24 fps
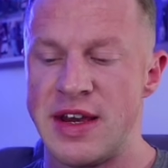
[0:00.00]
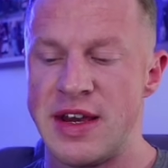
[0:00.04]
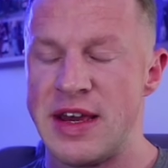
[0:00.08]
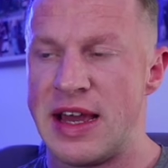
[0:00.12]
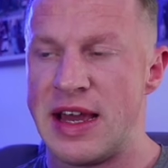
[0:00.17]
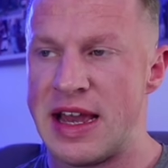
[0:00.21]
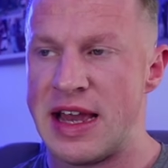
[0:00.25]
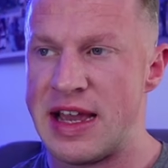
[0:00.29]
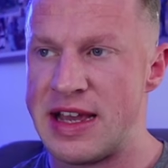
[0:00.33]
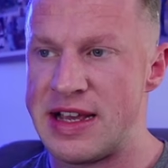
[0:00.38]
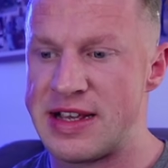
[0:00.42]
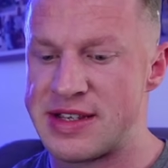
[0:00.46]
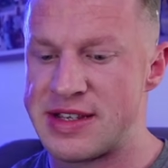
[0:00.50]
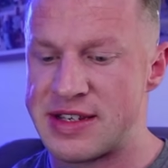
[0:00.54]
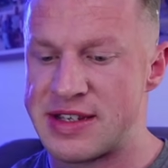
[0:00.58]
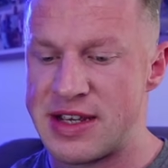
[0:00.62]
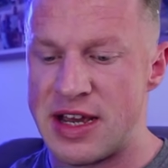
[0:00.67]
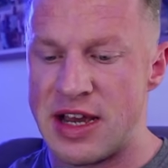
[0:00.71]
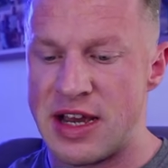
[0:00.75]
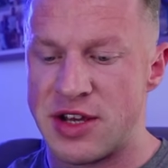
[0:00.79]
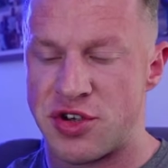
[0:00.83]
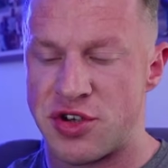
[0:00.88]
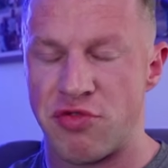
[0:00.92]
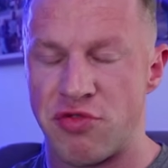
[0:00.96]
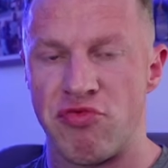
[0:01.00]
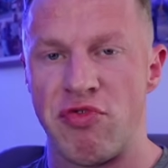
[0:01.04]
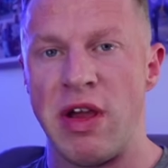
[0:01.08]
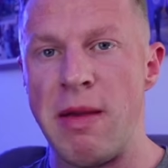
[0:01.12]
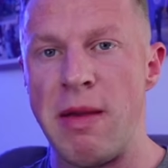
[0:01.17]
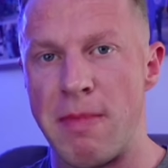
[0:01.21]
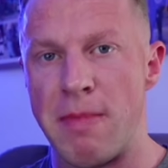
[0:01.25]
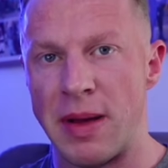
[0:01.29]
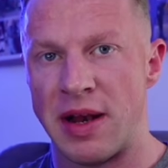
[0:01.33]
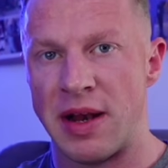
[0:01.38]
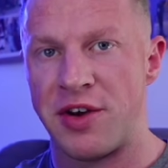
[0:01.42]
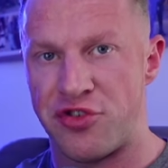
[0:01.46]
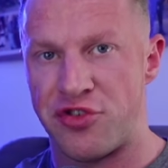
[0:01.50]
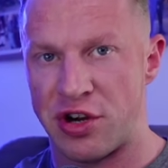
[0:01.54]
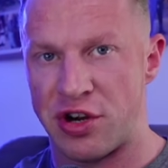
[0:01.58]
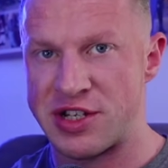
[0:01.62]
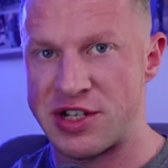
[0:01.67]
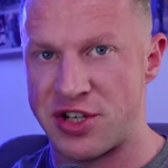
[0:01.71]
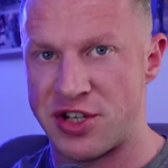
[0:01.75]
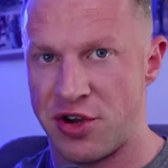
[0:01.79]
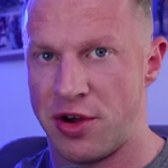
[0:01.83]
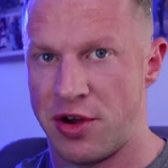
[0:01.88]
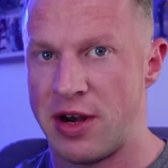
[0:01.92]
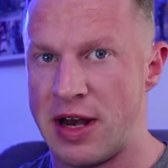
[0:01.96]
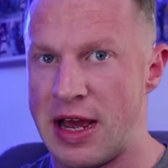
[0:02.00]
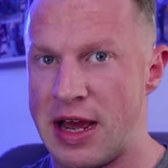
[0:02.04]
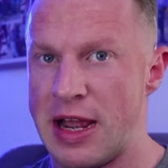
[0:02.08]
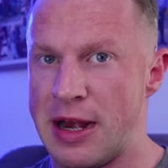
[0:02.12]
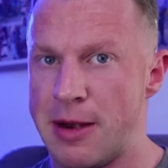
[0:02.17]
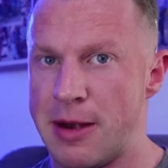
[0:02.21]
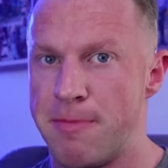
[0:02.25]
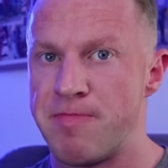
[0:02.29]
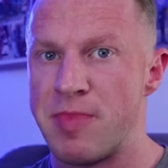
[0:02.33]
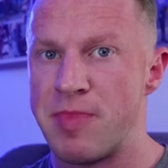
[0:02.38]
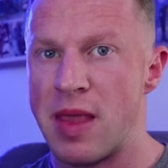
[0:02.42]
is to rebuild trust online.